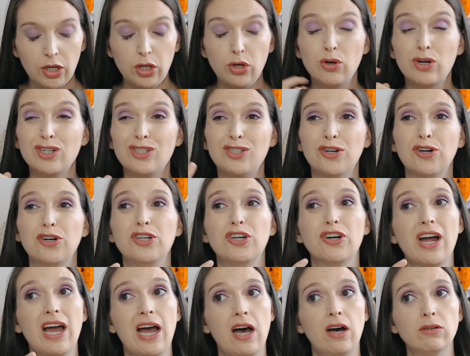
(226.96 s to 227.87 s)
You could turn
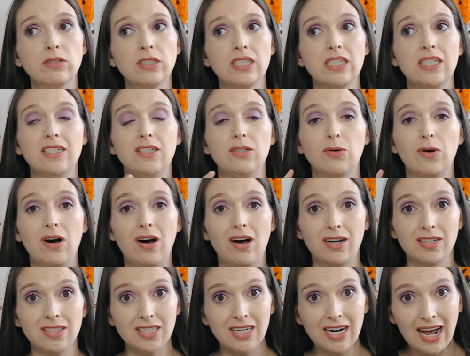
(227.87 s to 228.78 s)
your house into a
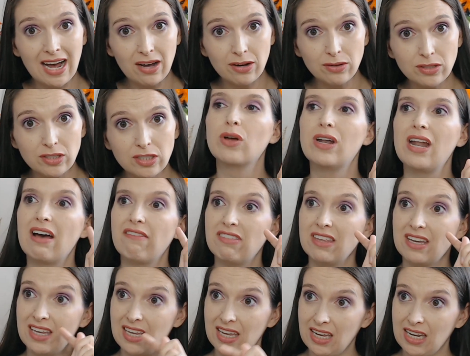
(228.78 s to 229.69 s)
haunted house, have
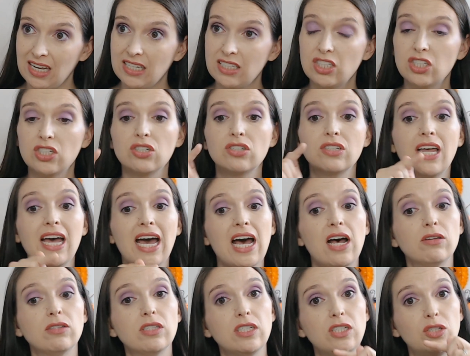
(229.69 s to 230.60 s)
the kids turn the
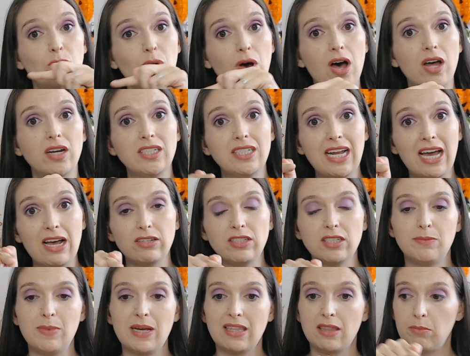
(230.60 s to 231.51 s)
house into a haunted house
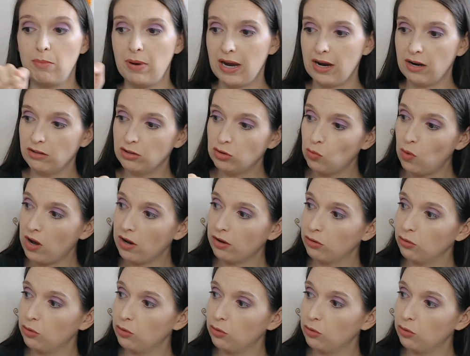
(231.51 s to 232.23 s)
and make the parents walk